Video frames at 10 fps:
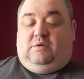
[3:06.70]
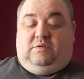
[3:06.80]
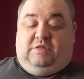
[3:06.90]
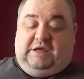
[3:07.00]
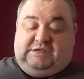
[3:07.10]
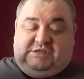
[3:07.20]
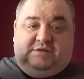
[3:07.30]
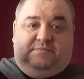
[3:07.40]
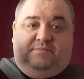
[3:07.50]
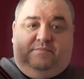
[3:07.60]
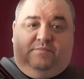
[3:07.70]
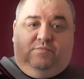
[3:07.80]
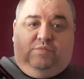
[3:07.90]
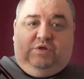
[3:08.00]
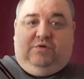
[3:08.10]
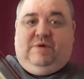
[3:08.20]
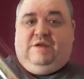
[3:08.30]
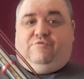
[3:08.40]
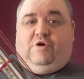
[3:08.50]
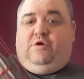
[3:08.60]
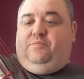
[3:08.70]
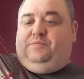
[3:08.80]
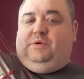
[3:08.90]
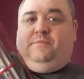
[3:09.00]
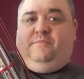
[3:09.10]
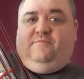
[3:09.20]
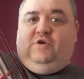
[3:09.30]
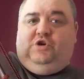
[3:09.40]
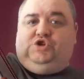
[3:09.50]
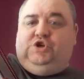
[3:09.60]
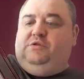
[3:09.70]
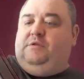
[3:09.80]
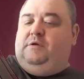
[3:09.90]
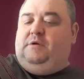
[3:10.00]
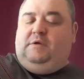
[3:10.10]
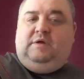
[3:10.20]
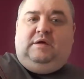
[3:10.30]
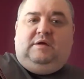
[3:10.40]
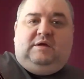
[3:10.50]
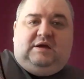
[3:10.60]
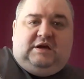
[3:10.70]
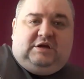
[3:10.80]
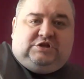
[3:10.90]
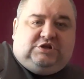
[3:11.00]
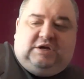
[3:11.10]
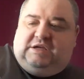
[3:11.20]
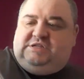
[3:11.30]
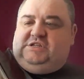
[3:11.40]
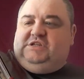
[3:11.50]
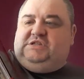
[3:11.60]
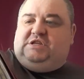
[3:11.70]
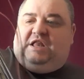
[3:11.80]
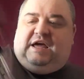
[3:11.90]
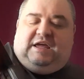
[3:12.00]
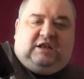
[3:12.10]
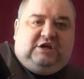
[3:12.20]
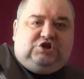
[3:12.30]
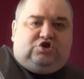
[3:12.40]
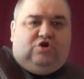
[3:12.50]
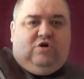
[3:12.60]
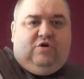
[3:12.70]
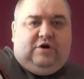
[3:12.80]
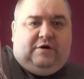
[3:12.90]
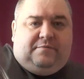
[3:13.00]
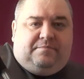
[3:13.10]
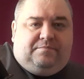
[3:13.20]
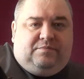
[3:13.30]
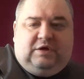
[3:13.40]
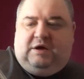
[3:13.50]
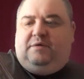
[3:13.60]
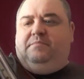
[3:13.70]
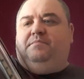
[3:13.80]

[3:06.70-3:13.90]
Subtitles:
This, with the red rope version, is slightly stronger. Yeah,